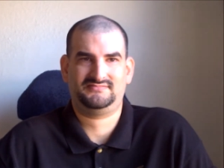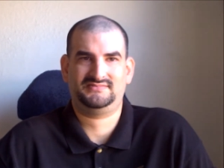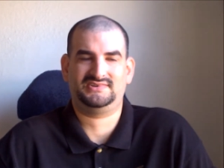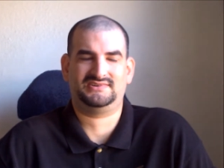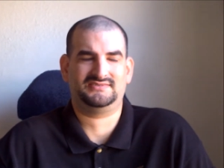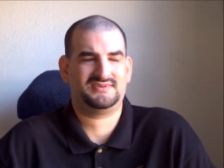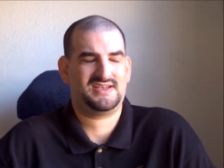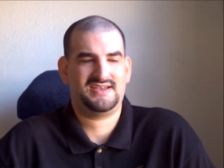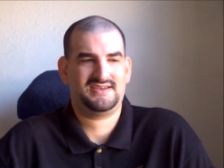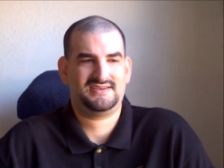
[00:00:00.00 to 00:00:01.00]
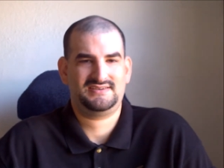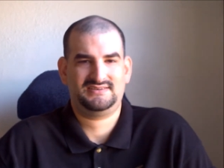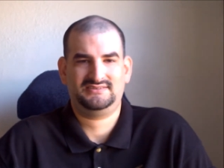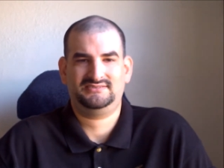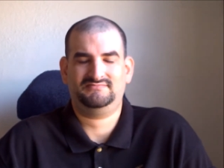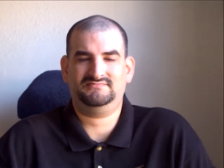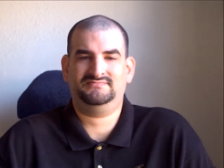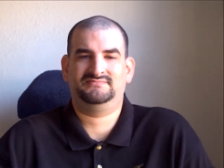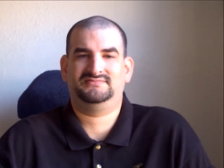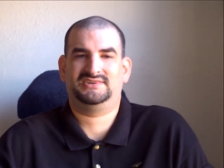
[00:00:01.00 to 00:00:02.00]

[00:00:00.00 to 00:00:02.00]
You know,